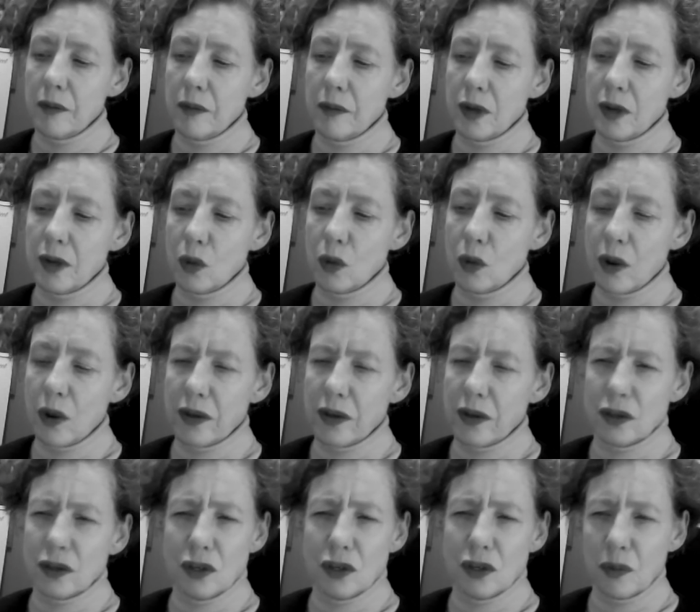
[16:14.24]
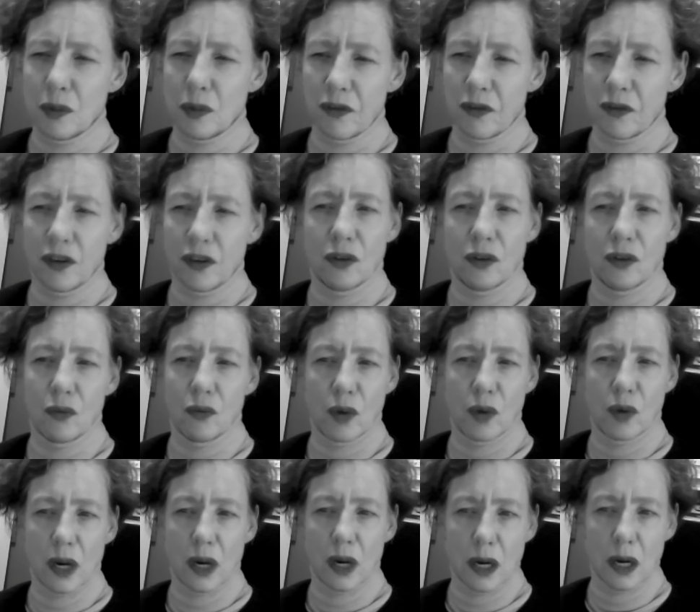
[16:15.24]
in a way that's super fun to
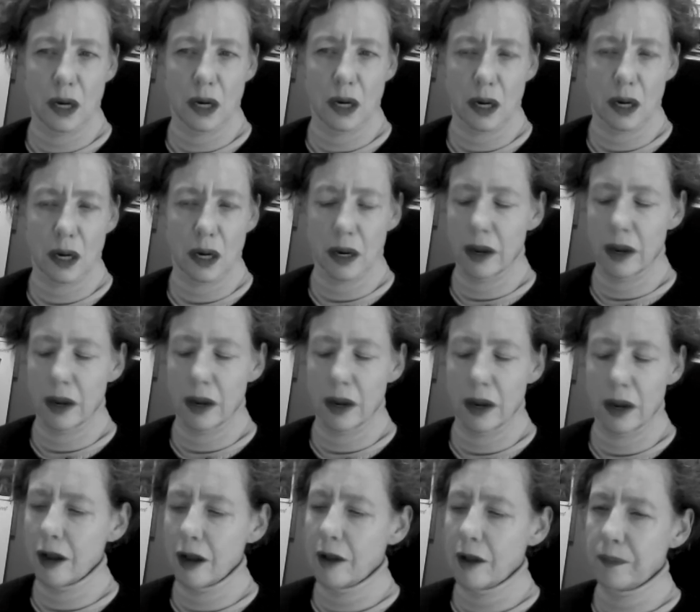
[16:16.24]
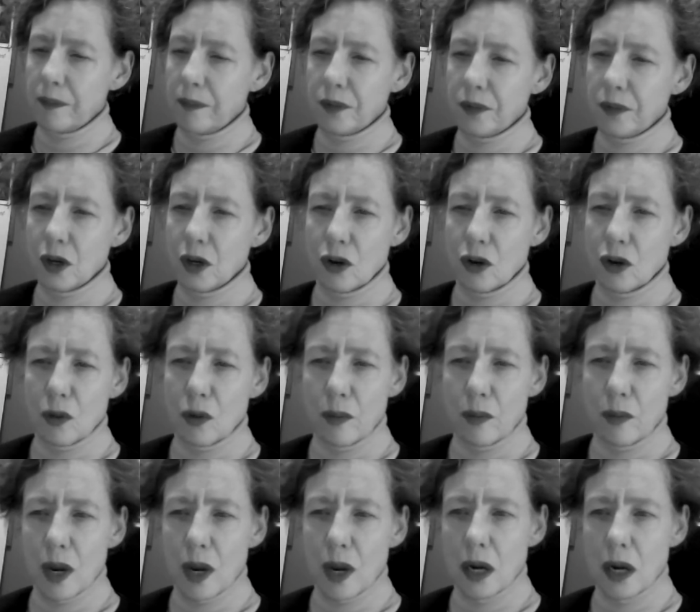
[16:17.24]
read. You know, your
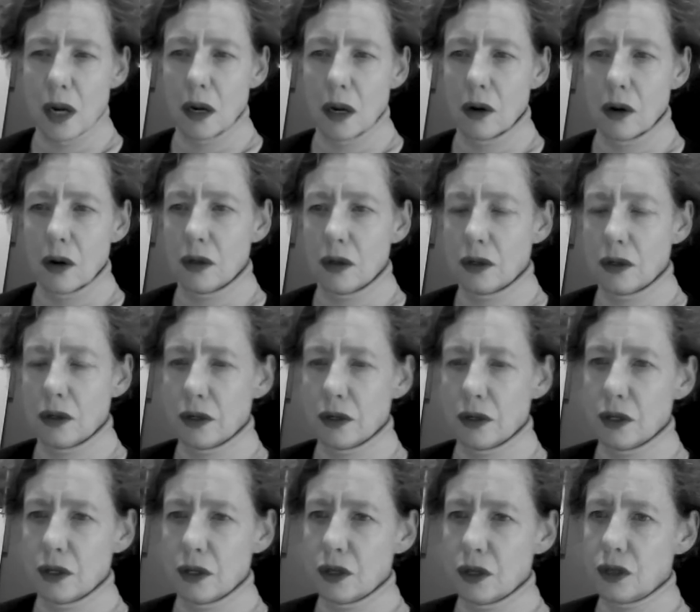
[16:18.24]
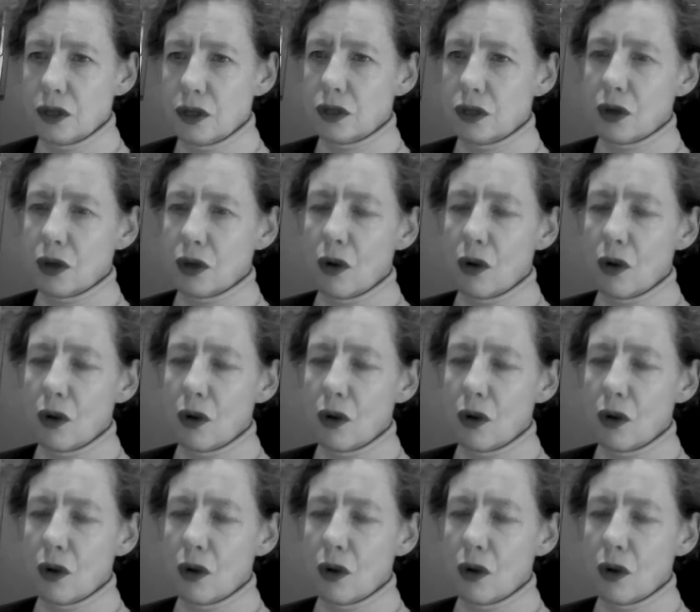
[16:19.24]
main character is